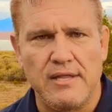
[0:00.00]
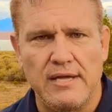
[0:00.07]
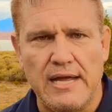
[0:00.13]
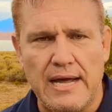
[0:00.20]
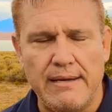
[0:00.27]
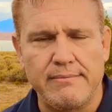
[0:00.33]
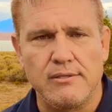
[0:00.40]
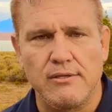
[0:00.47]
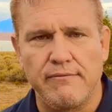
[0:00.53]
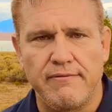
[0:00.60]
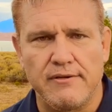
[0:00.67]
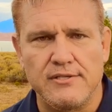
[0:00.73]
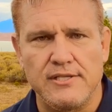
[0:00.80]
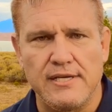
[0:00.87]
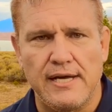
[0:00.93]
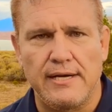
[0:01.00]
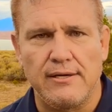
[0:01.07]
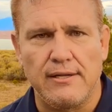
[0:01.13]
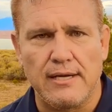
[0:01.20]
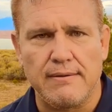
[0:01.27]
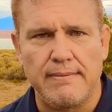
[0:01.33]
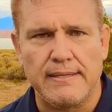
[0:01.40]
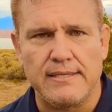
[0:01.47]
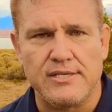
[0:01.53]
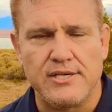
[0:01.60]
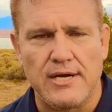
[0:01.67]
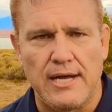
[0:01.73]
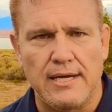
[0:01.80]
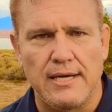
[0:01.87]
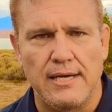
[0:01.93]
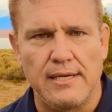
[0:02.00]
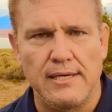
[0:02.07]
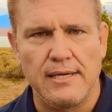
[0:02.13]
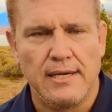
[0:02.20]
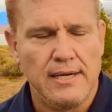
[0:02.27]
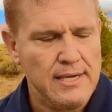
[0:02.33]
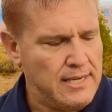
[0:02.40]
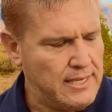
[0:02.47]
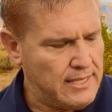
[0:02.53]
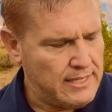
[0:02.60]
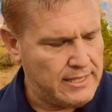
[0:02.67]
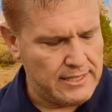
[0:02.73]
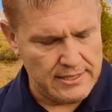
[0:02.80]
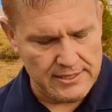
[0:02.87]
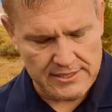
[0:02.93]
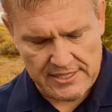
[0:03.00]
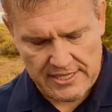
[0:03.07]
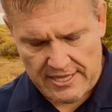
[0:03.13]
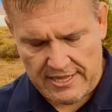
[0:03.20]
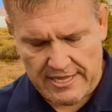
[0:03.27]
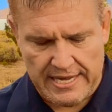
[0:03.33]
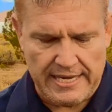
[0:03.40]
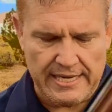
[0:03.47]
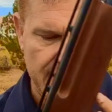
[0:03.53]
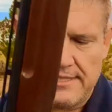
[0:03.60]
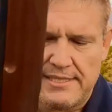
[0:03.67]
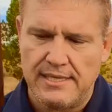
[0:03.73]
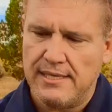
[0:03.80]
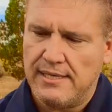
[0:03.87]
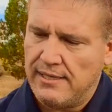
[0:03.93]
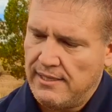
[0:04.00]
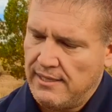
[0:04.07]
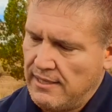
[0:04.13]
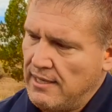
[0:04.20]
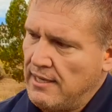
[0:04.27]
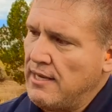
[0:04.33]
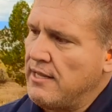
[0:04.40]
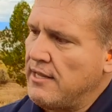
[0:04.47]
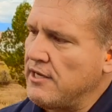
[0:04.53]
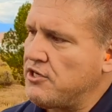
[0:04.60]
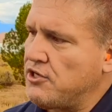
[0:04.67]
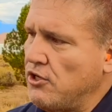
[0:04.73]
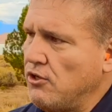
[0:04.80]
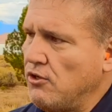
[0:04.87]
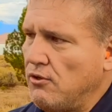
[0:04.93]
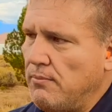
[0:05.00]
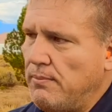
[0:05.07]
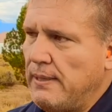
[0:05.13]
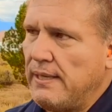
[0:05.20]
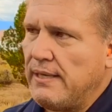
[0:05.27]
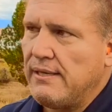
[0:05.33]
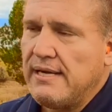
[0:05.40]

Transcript: The absolute first thing I don't like about the shotgun is that the tube,